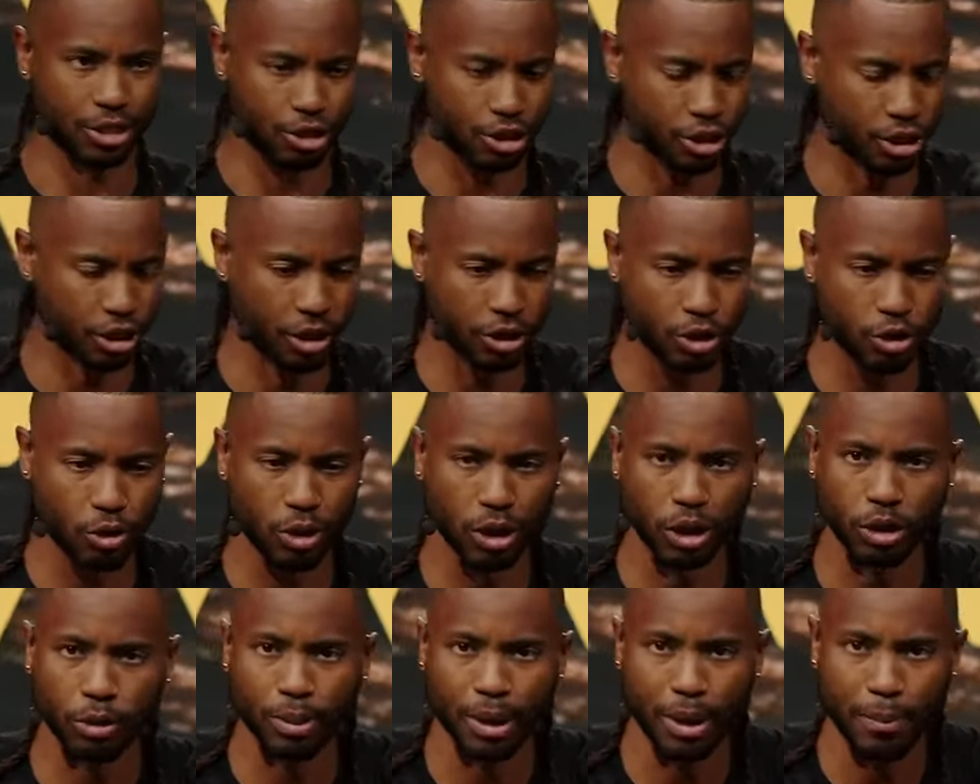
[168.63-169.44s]
So just gonna do a
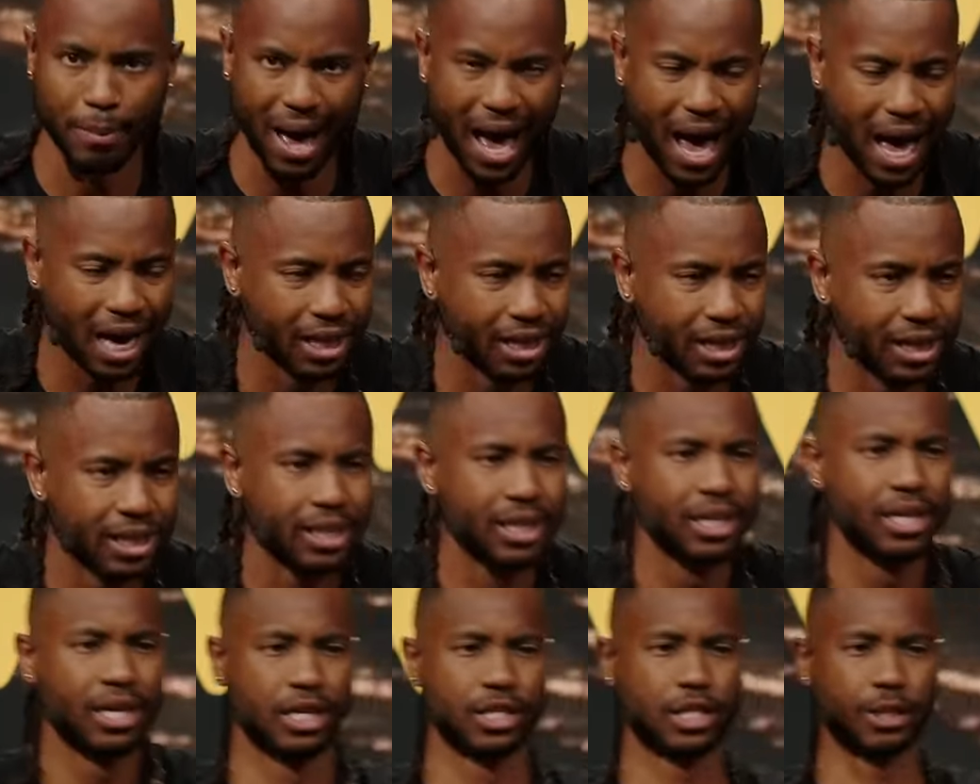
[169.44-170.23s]
little bit of math,
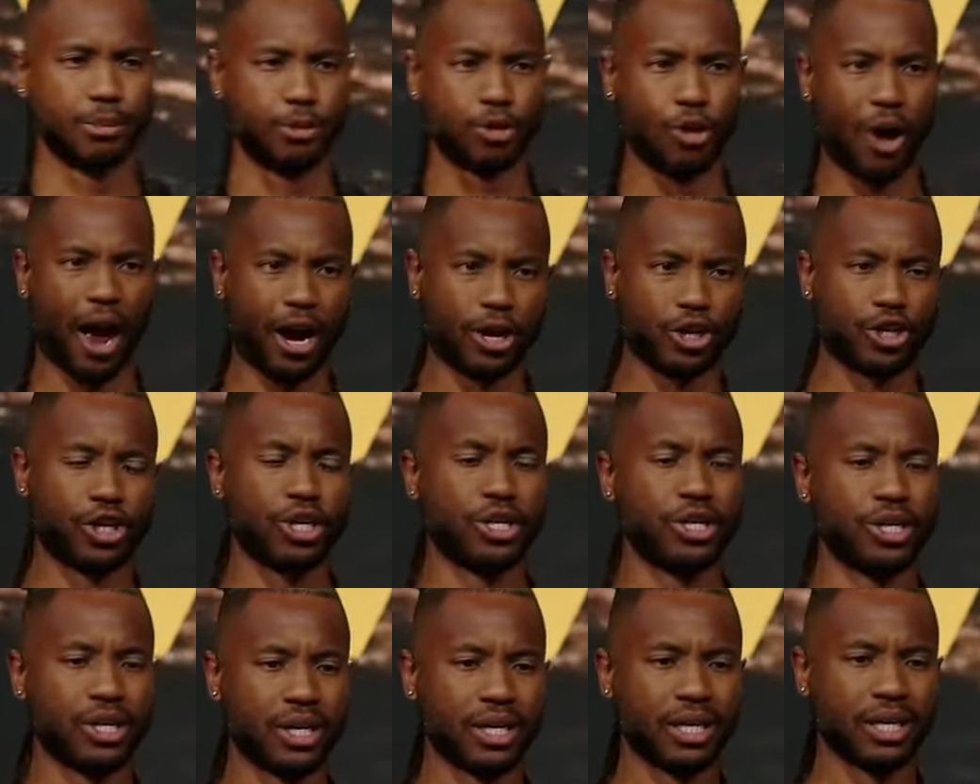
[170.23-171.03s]

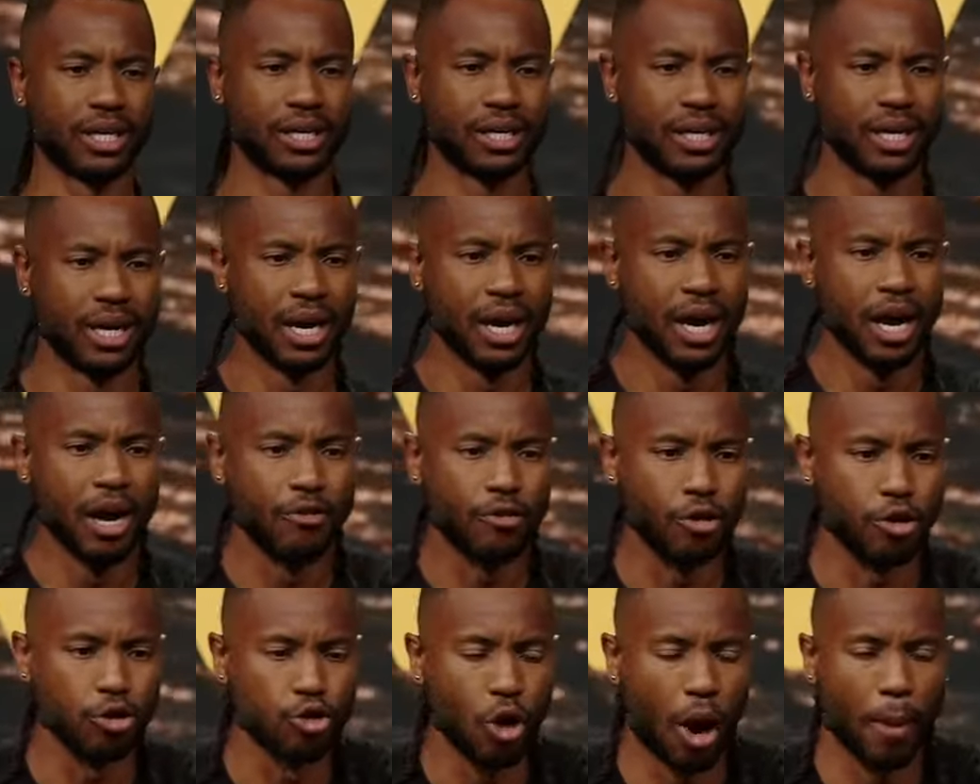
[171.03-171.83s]
subtraction.
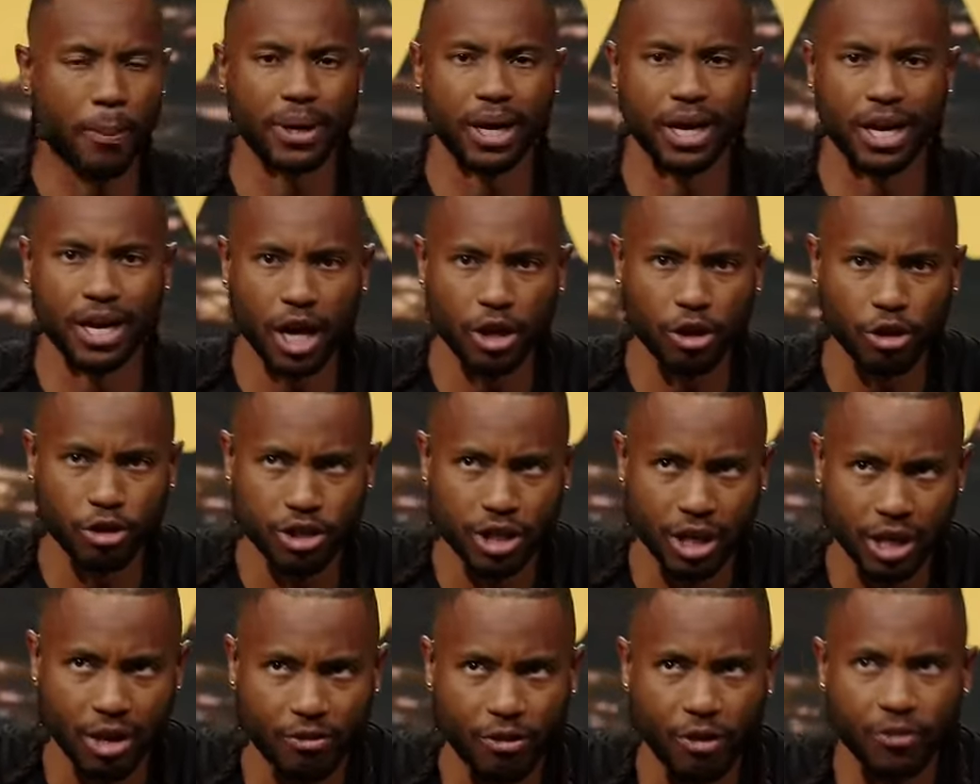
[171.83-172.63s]
If you drop it another
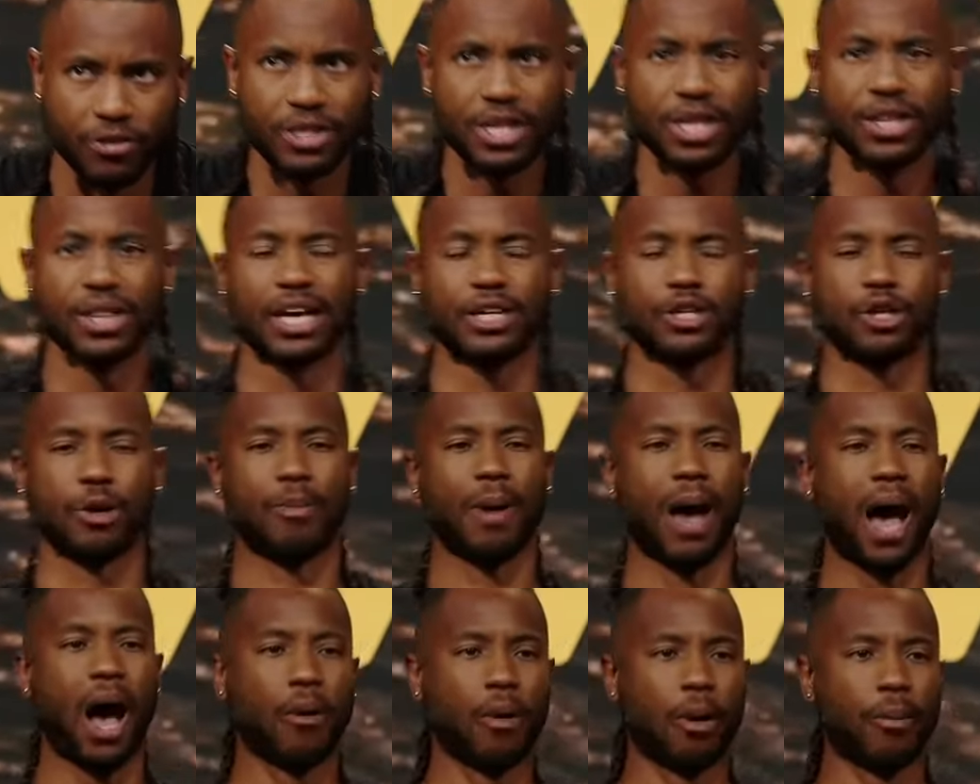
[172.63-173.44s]
10 to 15, that's your
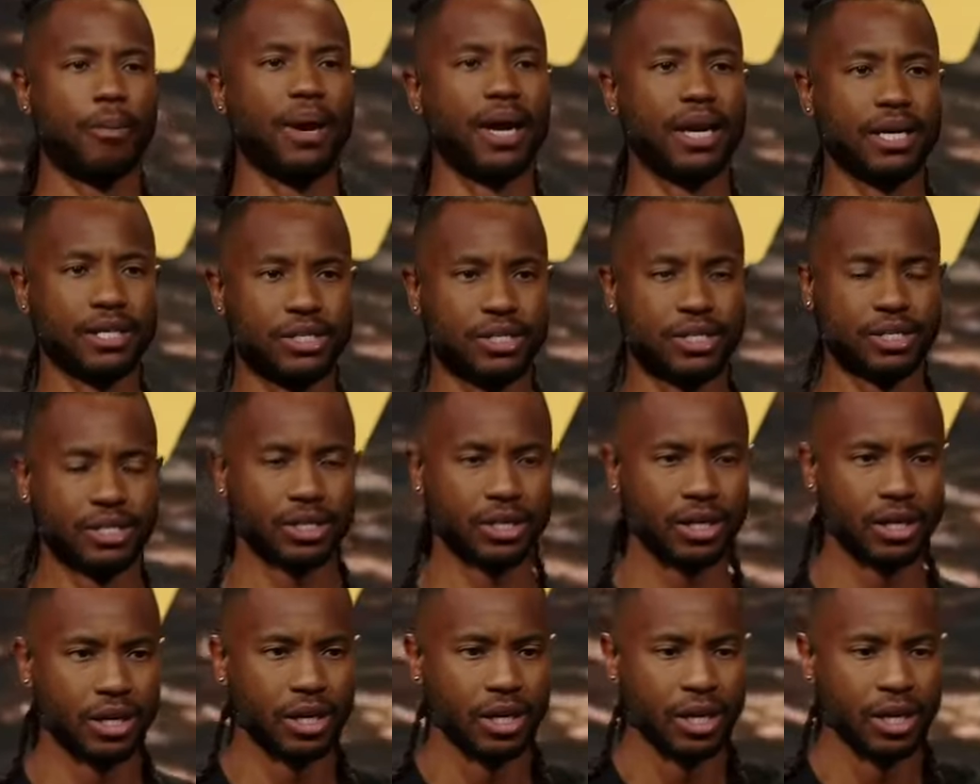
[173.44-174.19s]
power pace.